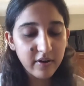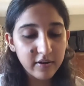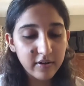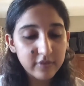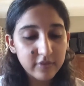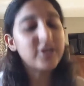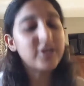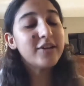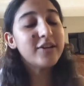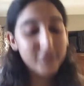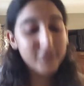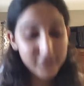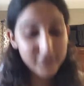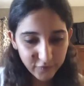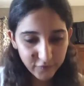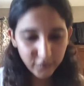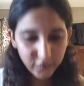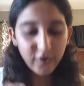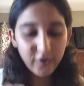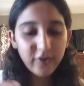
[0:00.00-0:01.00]
Judges
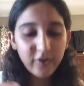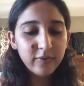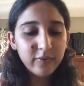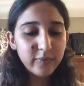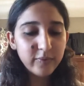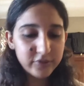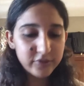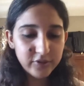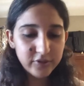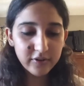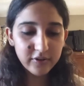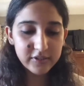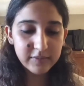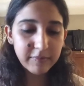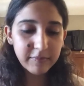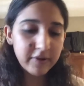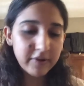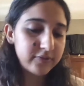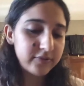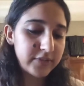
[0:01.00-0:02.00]
4, which talks
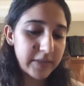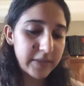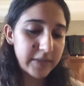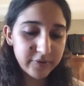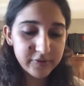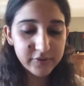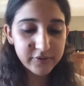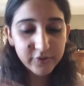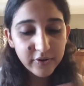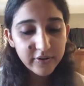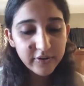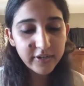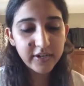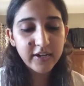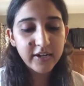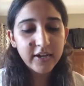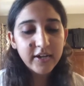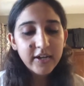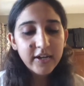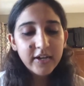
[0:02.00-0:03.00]
about Deborah's story.
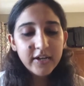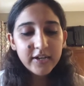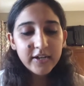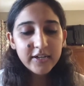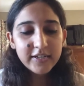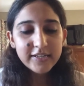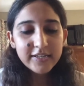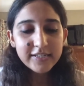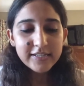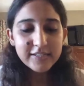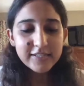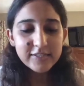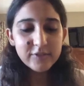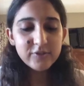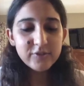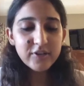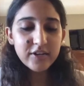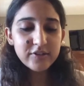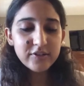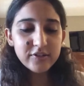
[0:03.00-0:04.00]
So
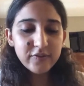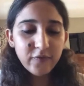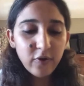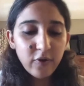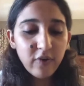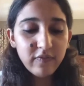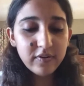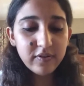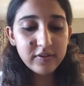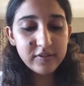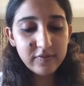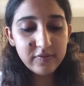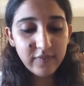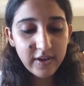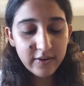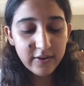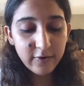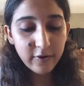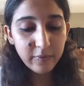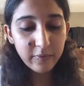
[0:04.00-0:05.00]
Judges 4, verse
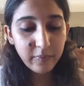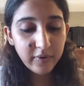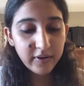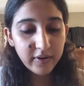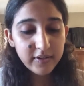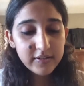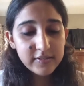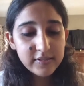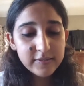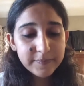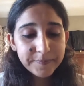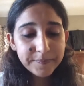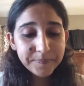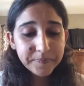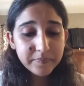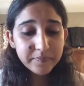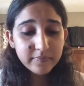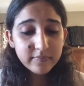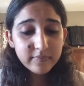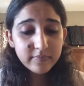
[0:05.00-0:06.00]
1 onwards.
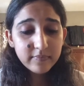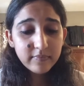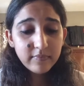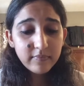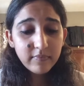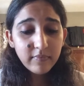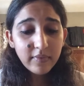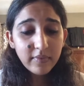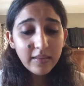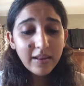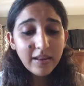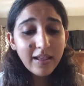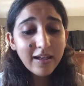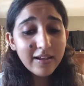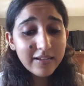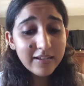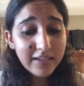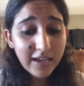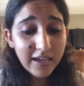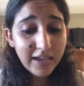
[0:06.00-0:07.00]

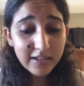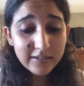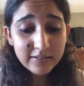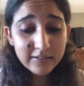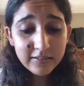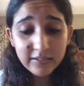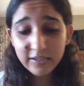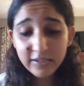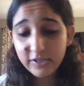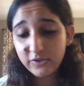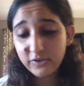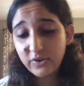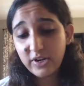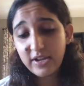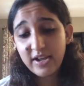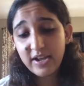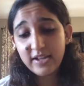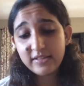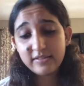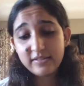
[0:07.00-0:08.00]
Again, the
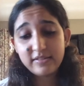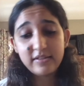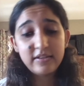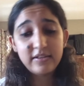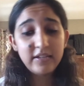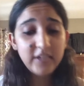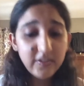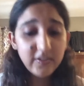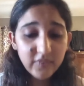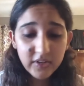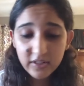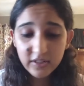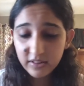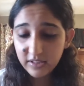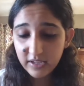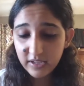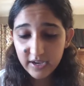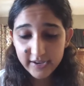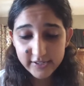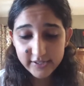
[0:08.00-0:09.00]
Israelites did evil in
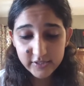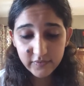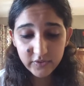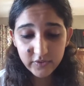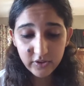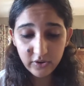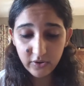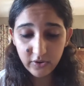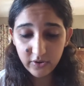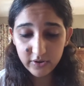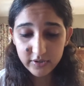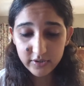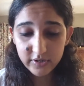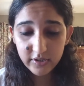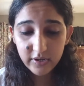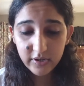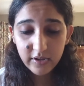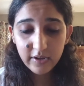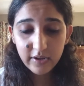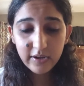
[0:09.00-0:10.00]
the eyes of the Lord,
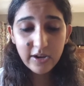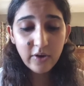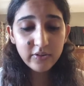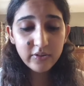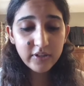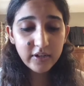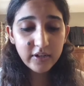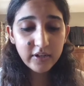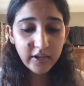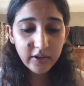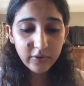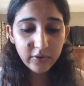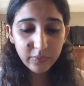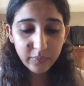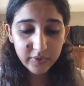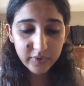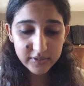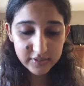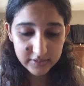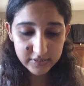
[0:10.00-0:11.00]
now that Ehud
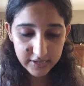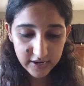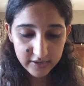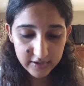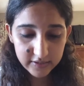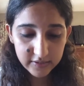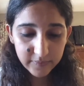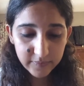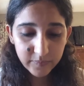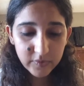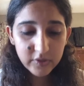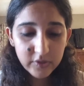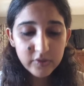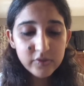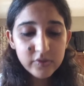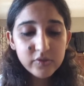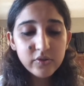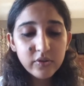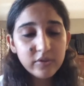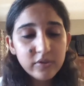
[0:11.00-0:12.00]
was dead.
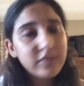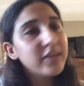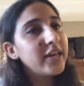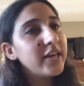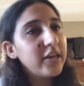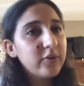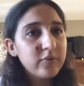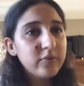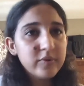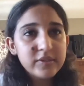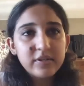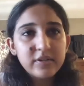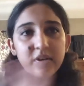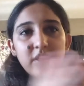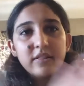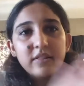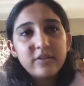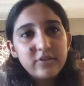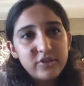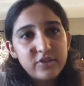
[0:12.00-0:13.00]
So Ehud was
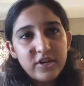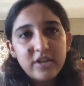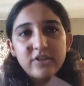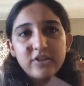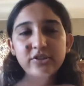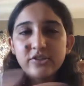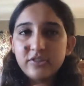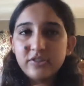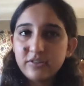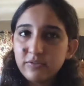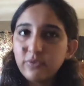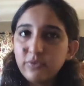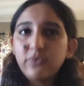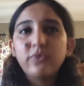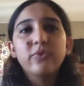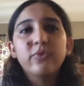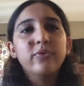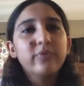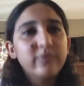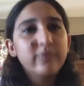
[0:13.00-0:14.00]
another judge
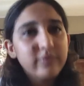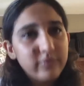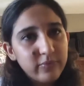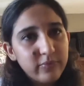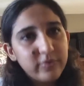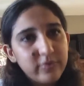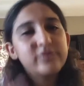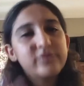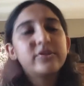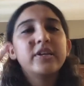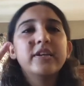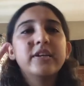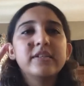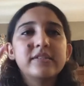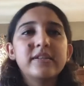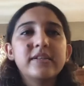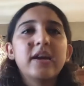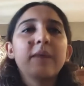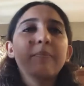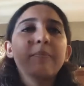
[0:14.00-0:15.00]
who was
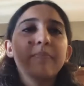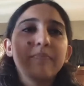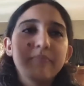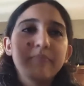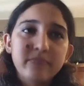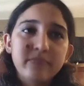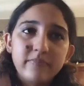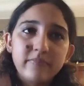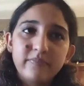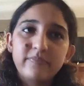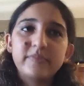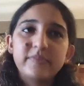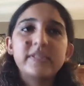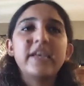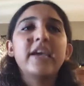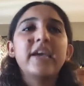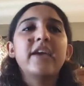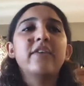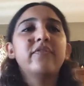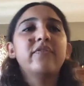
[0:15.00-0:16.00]
raised up,
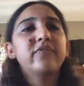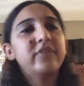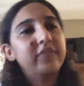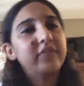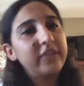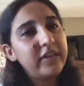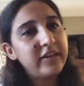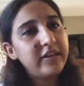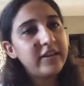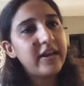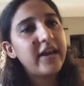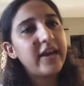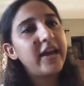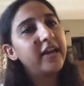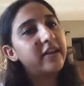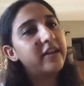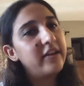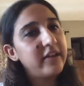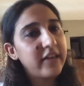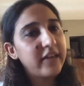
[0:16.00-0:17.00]
saved, he
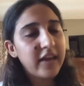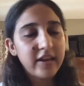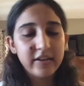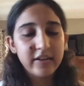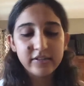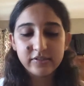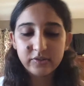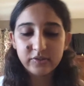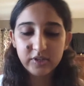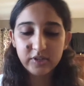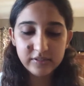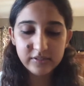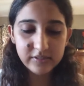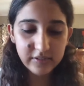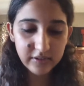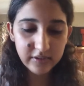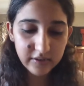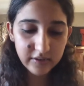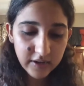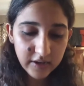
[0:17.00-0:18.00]
died, and again Israel
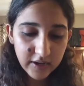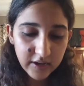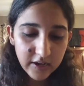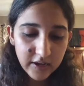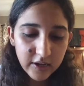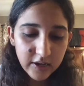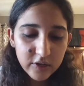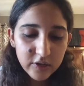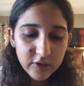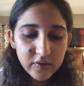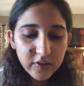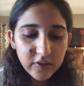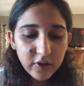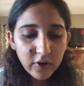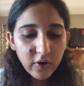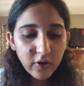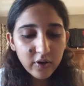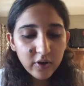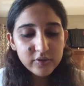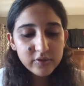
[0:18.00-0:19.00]
sinned. So the
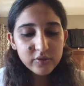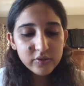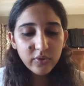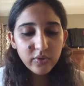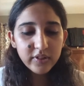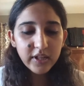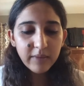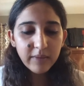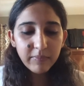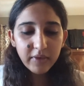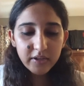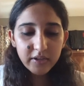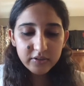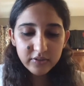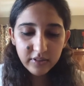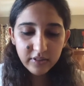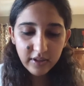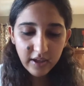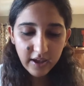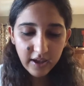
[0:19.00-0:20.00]
Lord sold them into
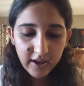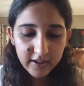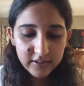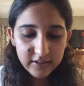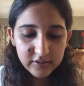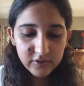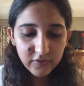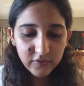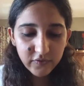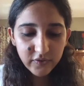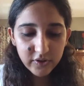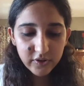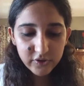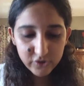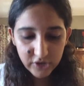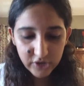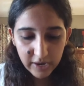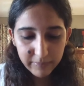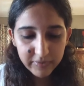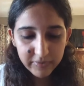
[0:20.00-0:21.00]
the hands of
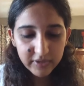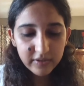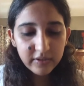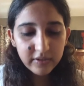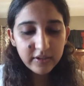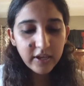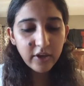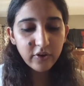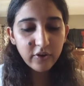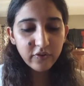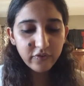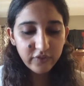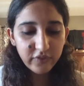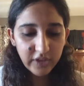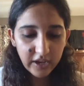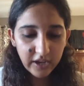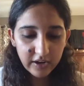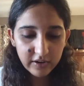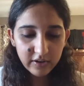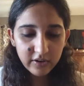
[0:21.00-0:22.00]
Jabin, king of
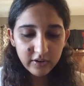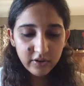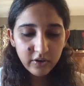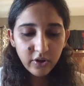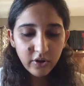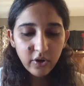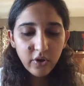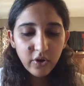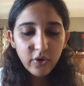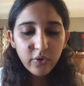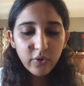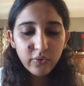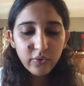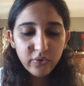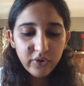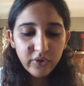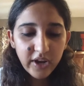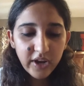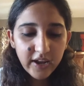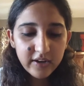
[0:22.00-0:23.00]
Canaan, who
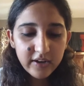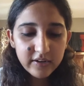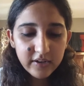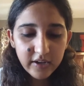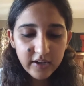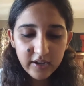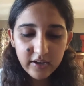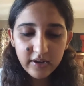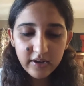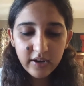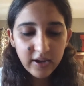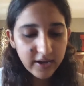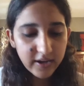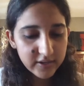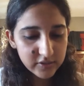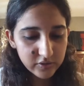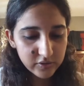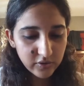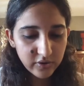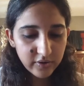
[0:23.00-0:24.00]
reigned in
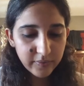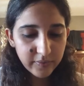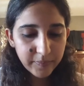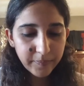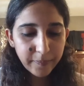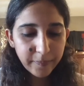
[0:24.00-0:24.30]
Hazor.